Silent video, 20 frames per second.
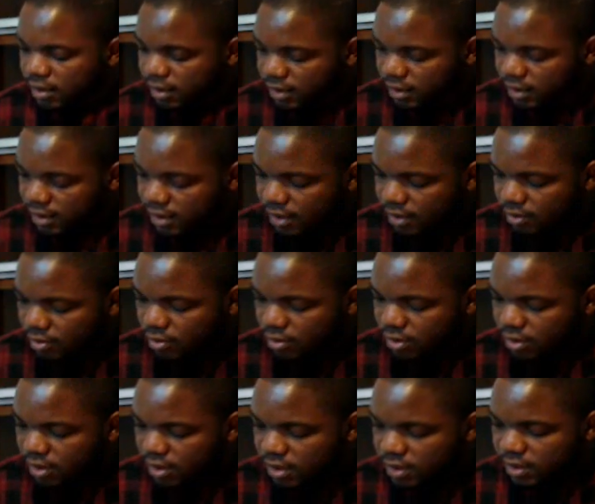now
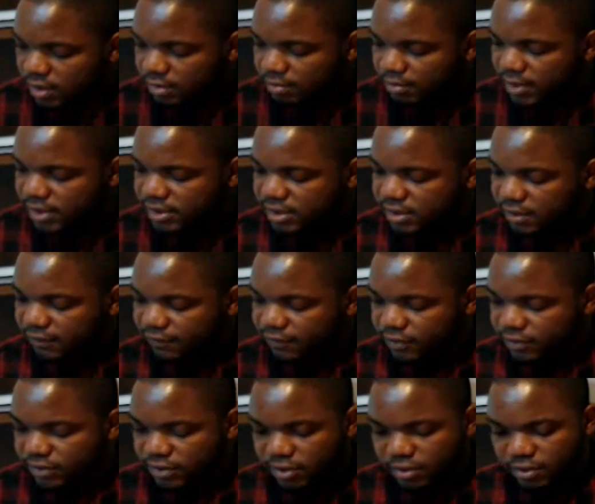imagine if
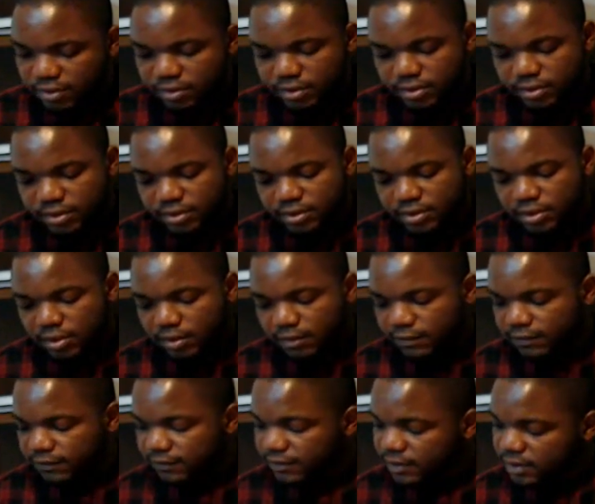you're told to
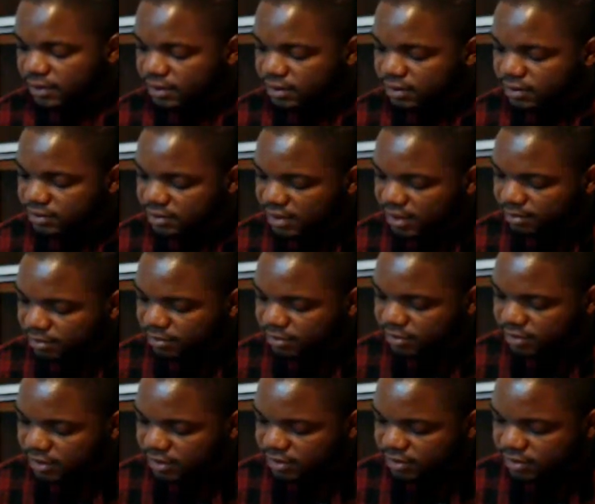solve this
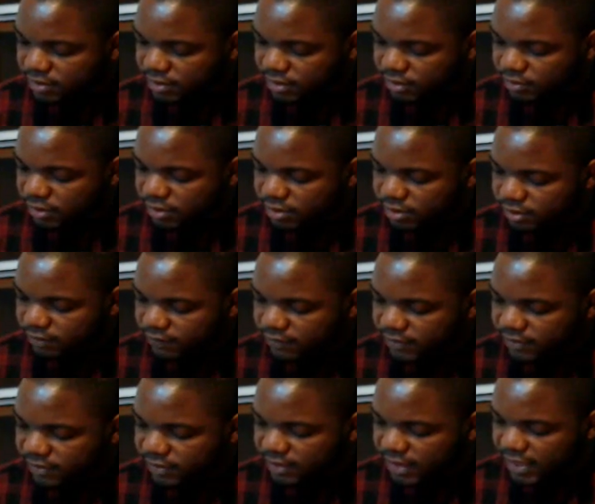simultaneous equation of
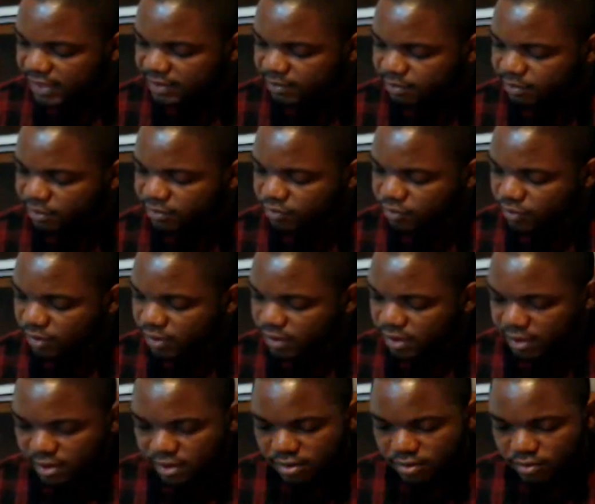3x plus
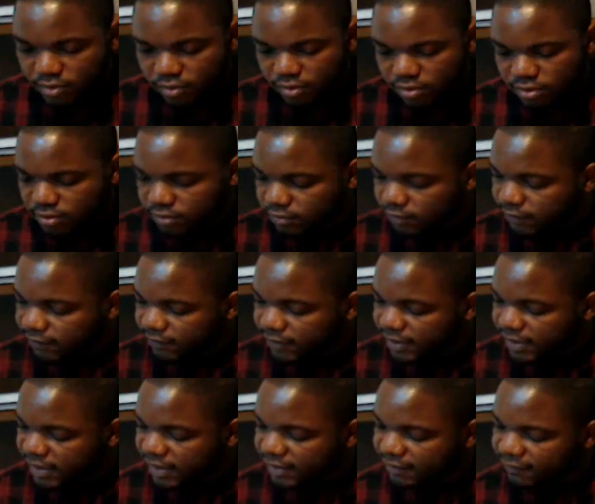y equals to
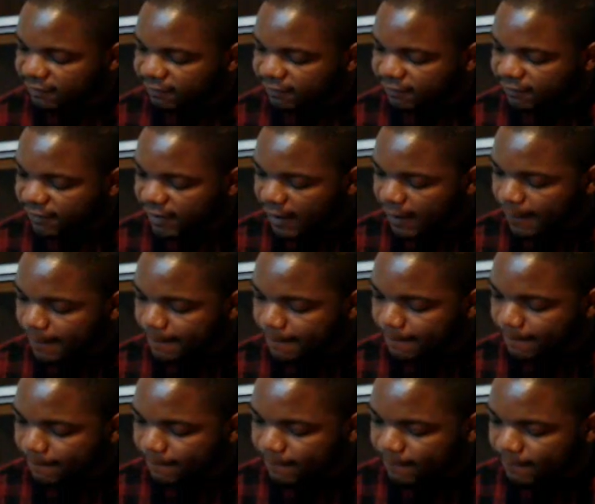5
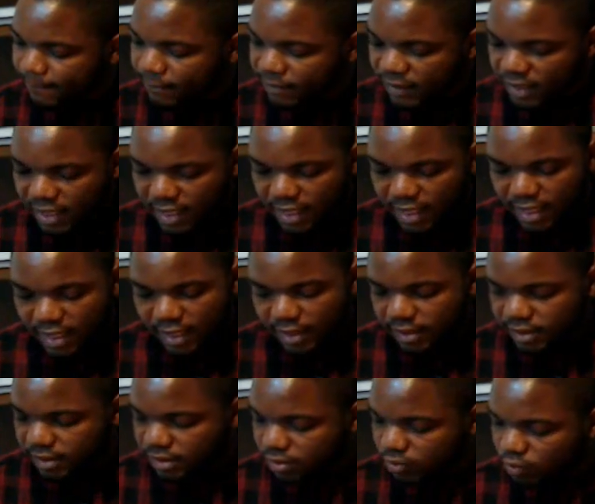
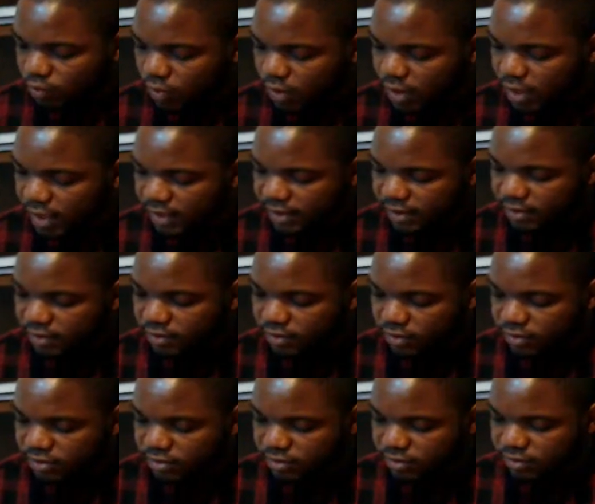and y
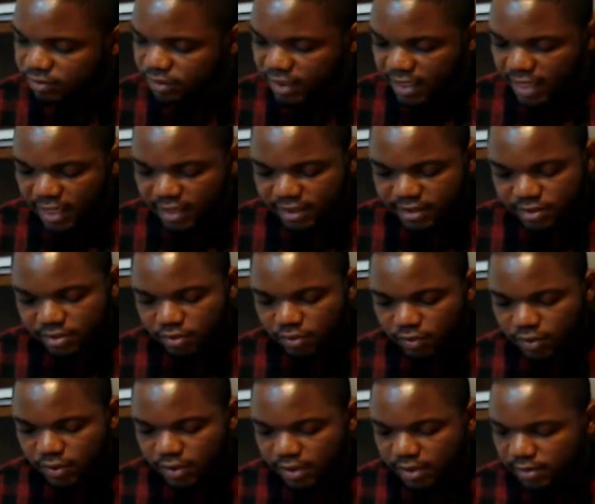equals to x
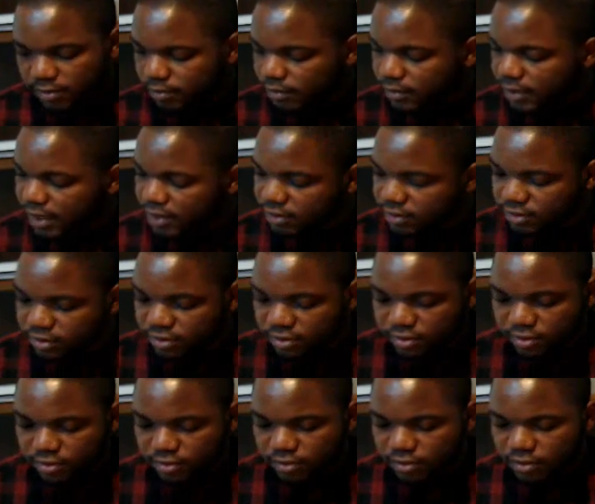squared minus
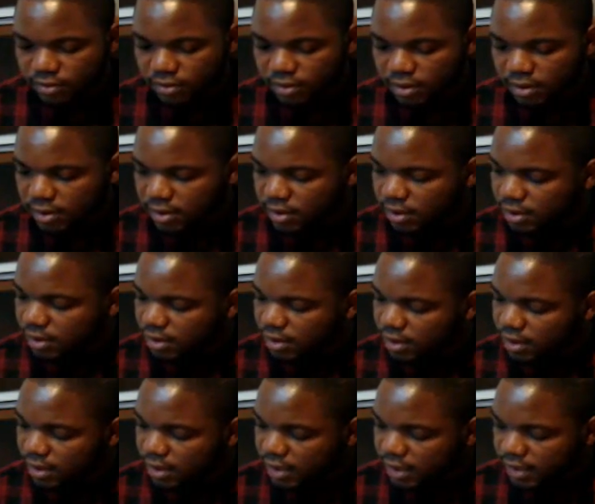
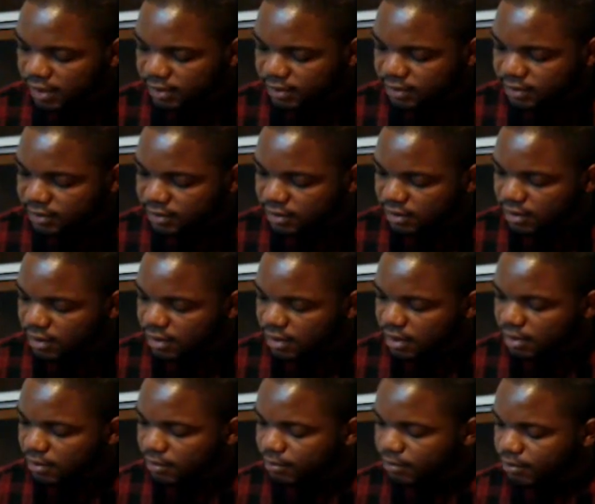2x
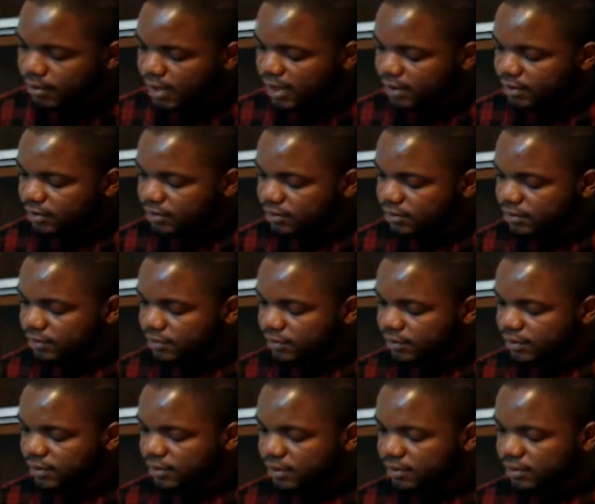minus 3.